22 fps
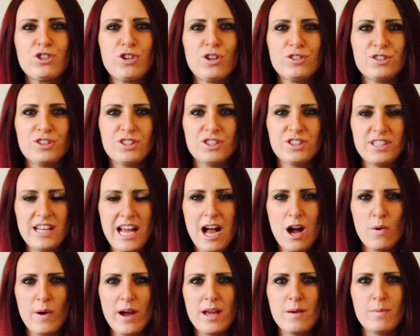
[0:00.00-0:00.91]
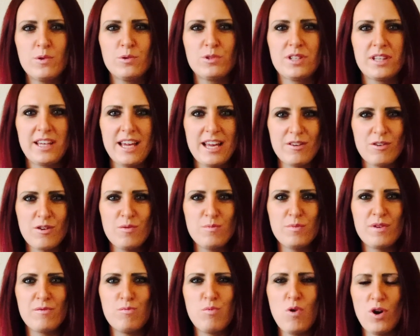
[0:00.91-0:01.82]
Johnson's now able to get on
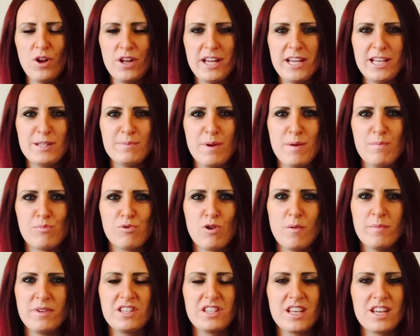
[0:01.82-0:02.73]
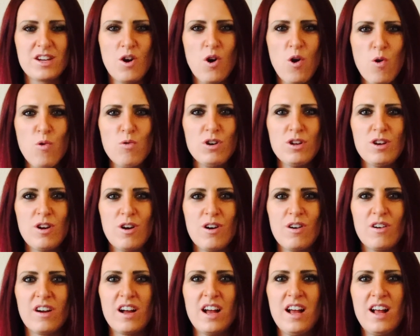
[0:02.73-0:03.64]
with what he's been promising all
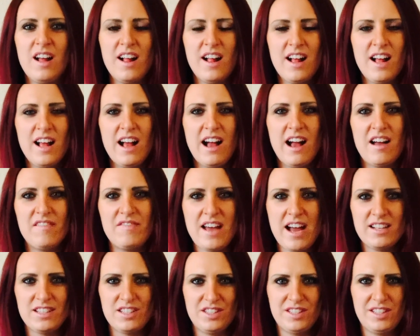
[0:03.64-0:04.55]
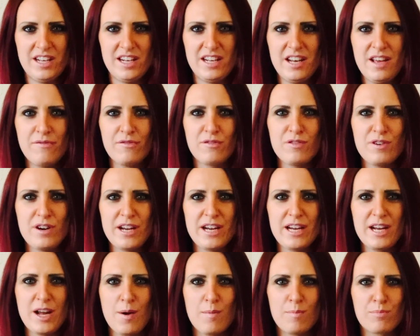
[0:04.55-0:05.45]
along, and that's
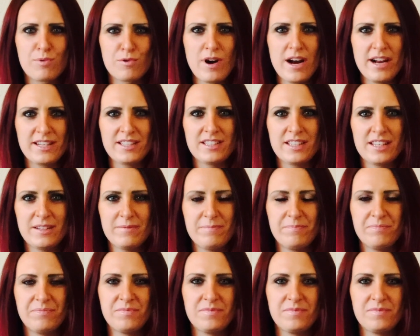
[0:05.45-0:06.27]
delivering Brexit.